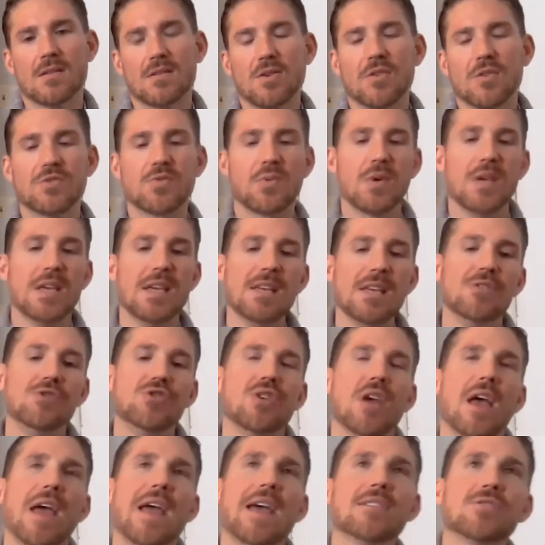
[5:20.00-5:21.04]
So, as we
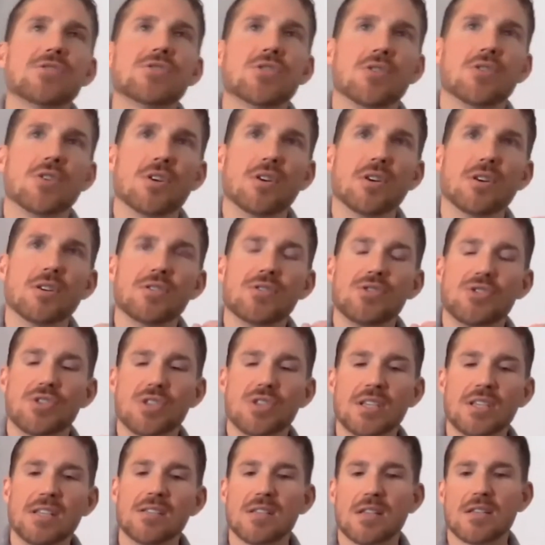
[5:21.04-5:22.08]
each answer
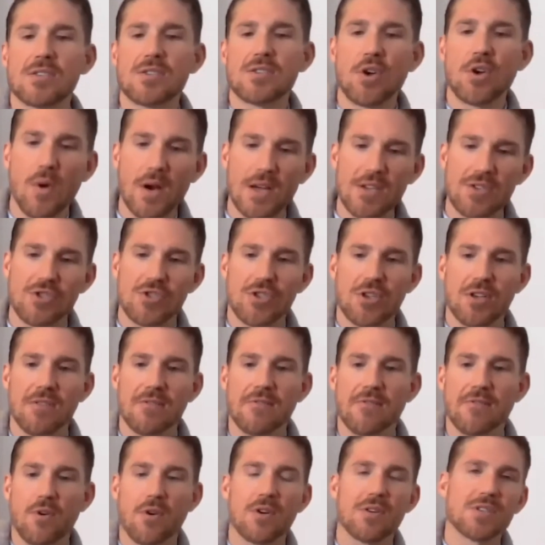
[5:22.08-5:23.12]
Jesus'
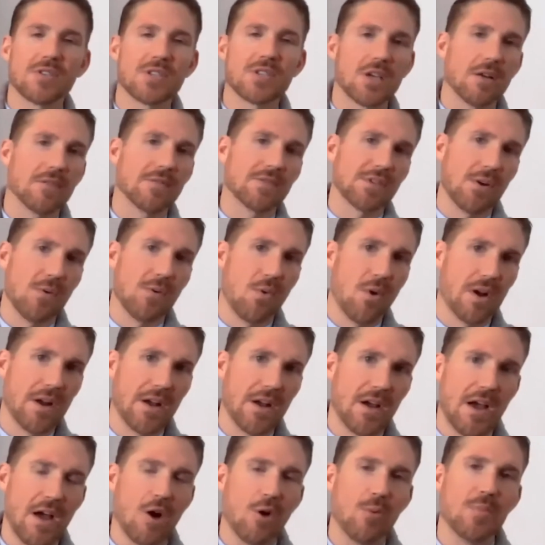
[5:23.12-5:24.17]
question for ourselves, I want
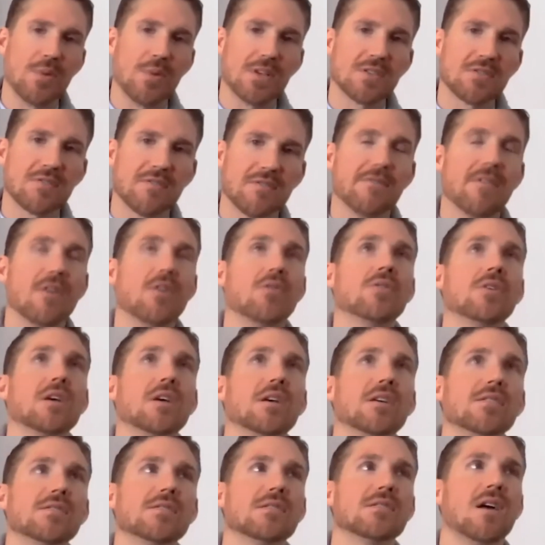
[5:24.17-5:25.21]
to help us
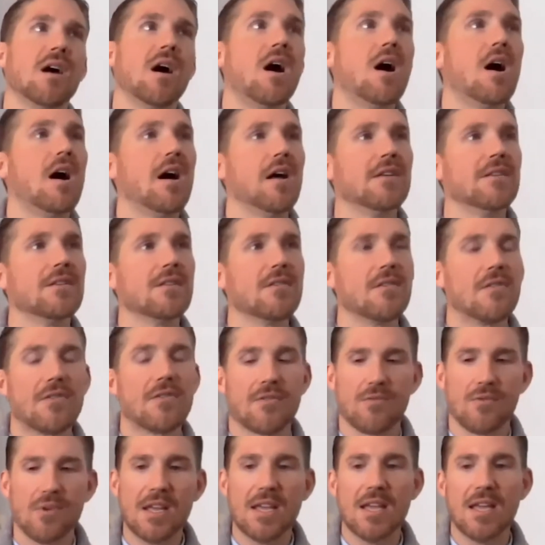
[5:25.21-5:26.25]
focus on
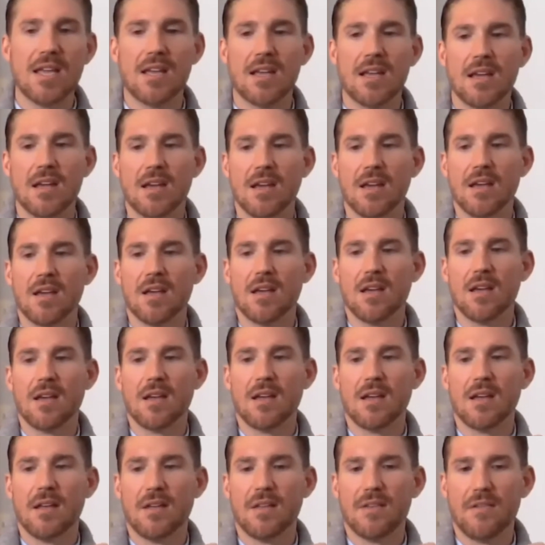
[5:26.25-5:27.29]
three
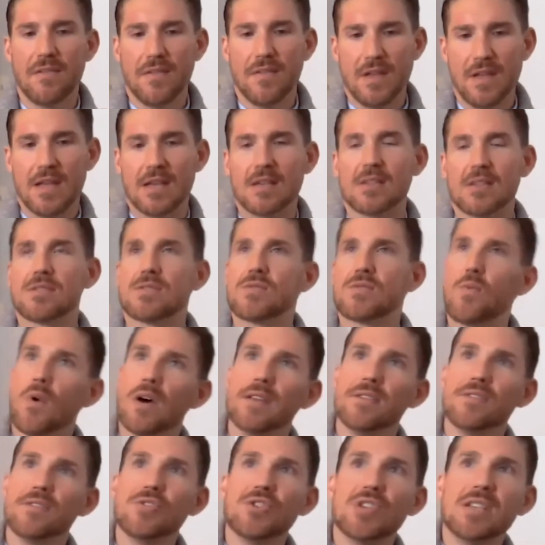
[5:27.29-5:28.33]
things.
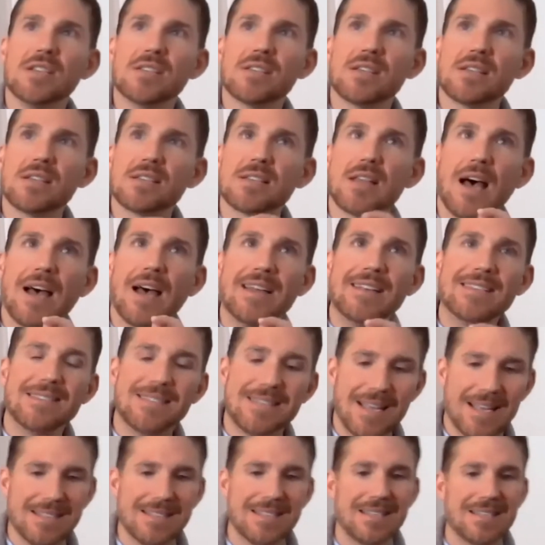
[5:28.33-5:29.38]
One, Jesus'
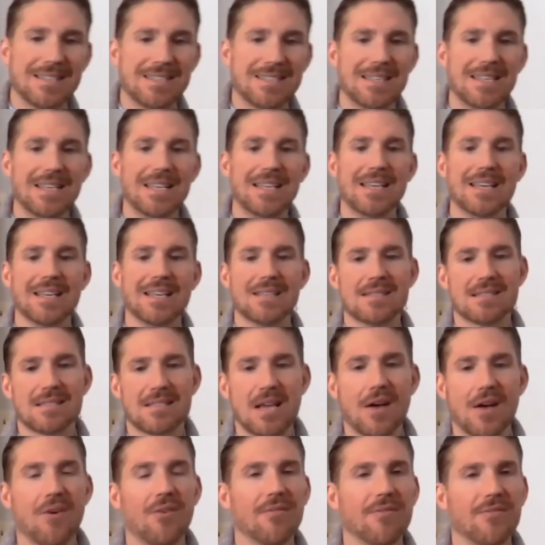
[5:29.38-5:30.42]
identity
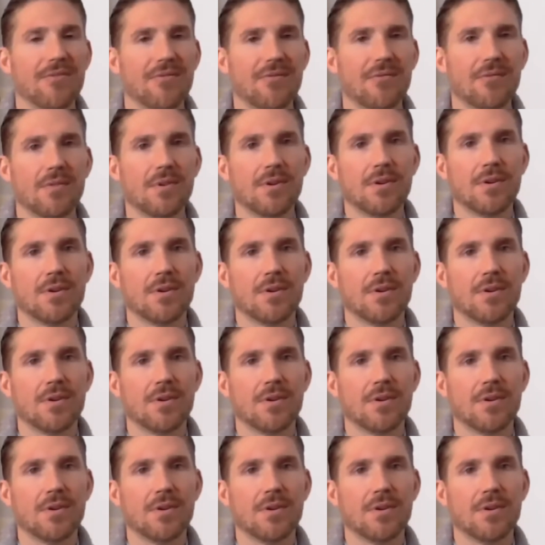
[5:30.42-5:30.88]
itself,